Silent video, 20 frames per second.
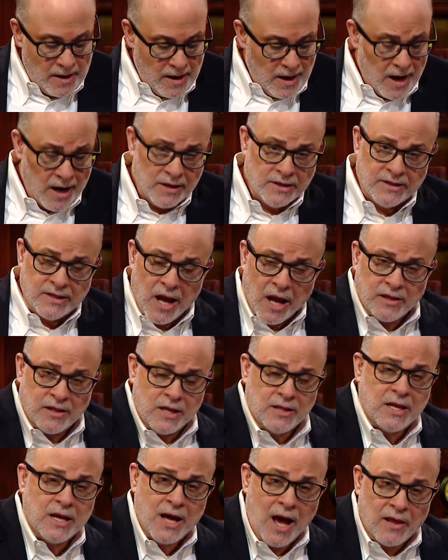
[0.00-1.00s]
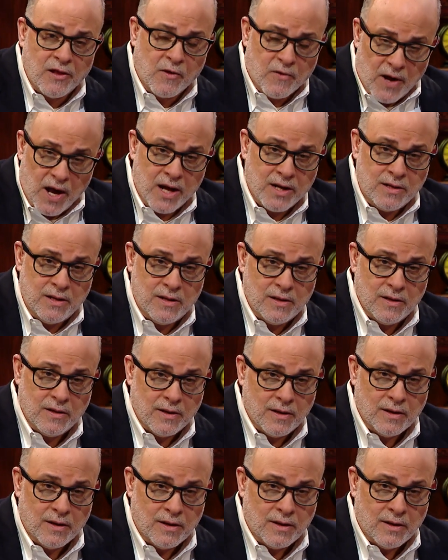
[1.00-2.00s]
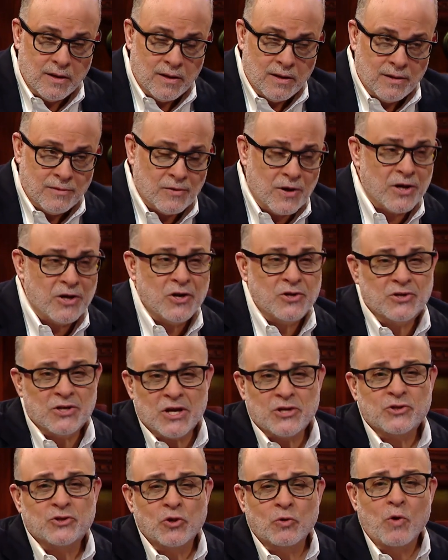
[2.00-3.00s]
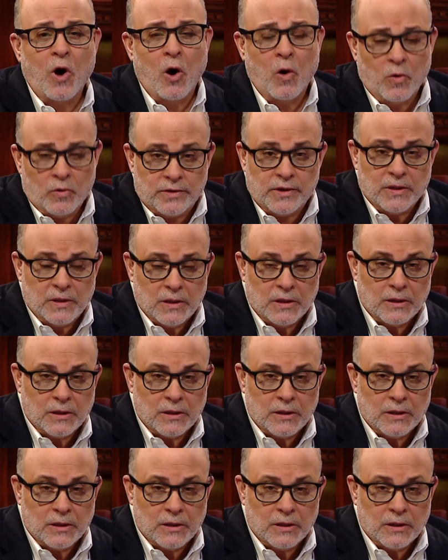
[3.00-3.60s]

And death at the other end, well, you're just too old.